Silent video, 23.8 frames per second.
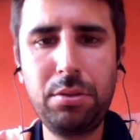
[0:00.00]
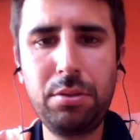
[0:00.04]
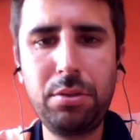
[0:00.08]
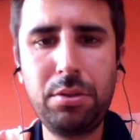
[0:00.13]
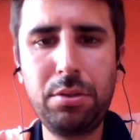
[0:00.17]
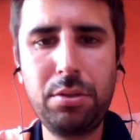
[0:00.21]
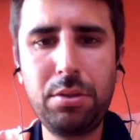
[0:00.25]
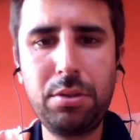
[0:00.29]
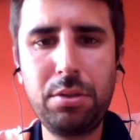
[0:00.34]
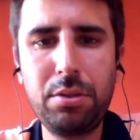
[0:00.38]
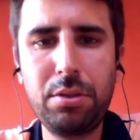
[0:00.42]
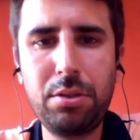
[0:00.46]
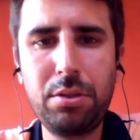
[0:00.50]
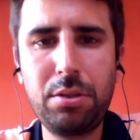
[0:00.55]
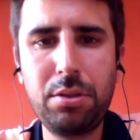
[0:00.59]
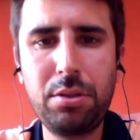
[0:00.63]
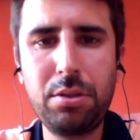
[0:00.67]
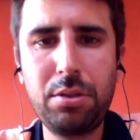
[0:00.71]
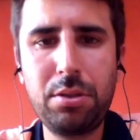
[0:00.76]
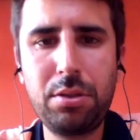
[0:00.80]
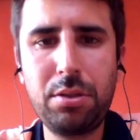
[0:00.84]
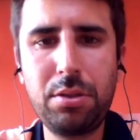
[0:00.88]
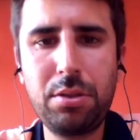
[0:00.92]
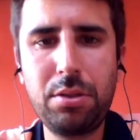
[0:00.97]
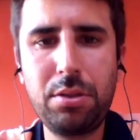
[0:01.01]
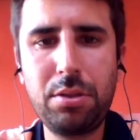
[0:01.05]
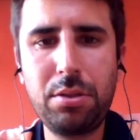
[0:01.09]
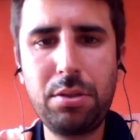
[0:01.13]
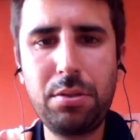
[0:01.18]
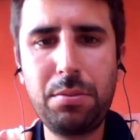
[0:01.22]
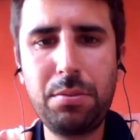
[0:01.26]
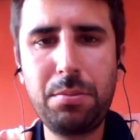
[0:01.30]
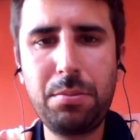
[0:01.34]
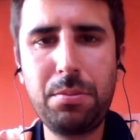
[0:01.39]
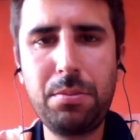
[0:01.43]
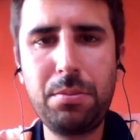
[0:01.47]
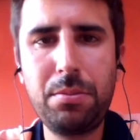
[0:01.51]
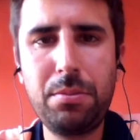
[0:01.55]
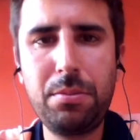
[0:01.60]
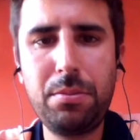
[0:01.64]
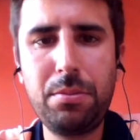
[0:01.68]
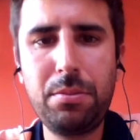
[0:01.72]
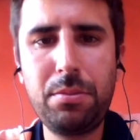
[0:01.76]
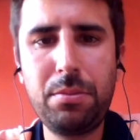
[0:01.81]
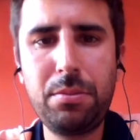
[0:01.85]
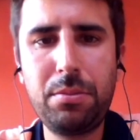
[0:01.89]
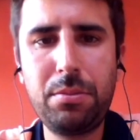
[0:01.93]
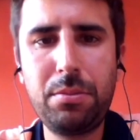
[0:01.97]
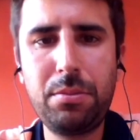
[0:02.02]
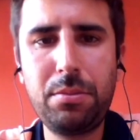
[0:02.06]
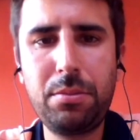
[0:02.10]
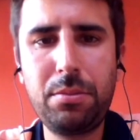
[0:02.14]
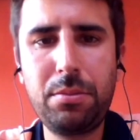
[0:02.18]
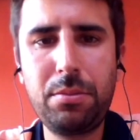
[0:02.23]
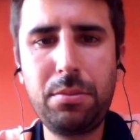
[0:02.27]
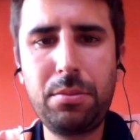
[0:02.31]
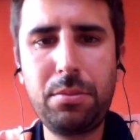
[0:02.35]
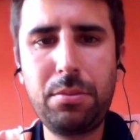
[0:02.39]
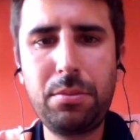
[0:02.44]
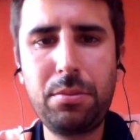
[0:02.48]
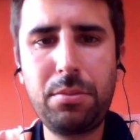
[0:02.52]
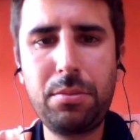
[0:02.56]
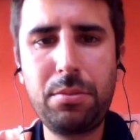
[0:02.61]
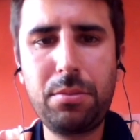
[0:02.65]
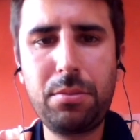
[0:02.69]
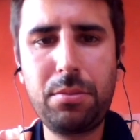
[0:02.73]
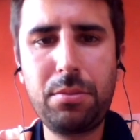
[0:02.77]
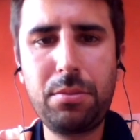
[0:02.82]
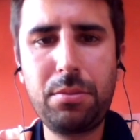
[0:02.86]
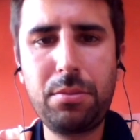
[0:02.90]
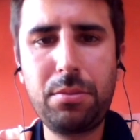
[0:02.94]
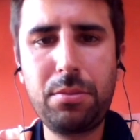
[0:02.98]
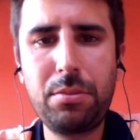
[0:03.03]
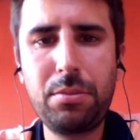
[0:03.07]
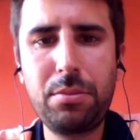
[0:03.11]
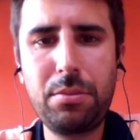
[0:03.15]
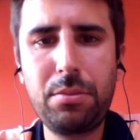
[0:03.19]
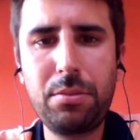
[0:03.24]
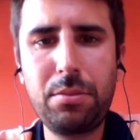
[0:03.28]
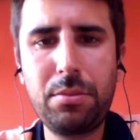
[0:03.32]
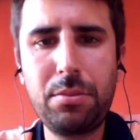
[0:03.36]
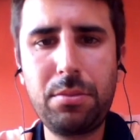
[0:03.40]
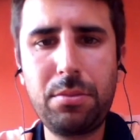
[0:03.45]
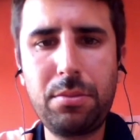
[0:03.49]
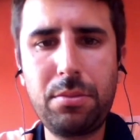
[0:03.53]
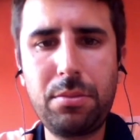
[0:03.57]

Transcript: No words are spoken by the person on screen.